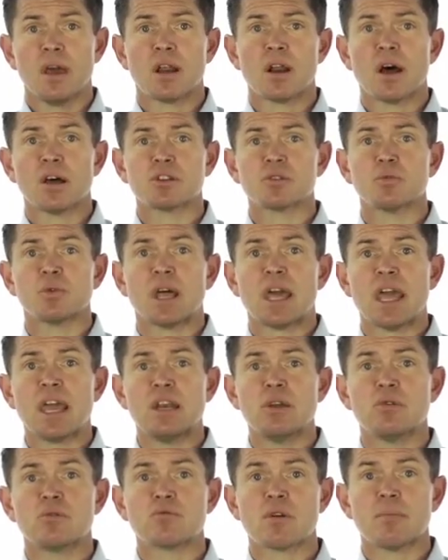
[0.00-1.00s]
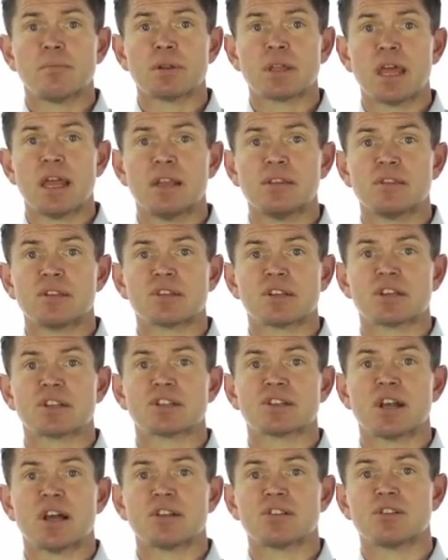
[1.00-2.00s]
It also will aid you in replicating the
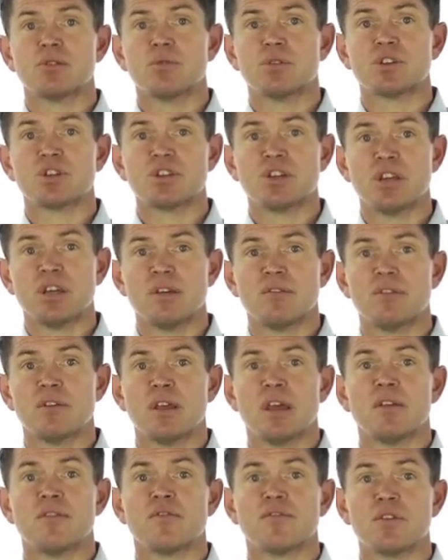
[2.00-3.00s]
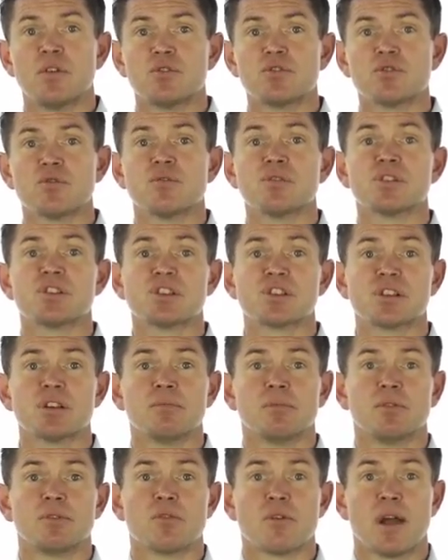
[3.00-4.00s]
success you achieved in future
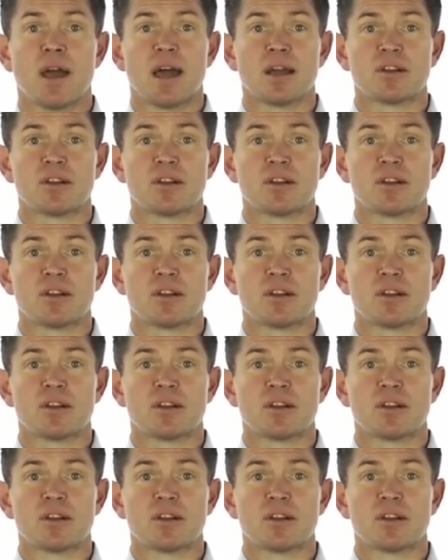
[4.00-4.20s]
similar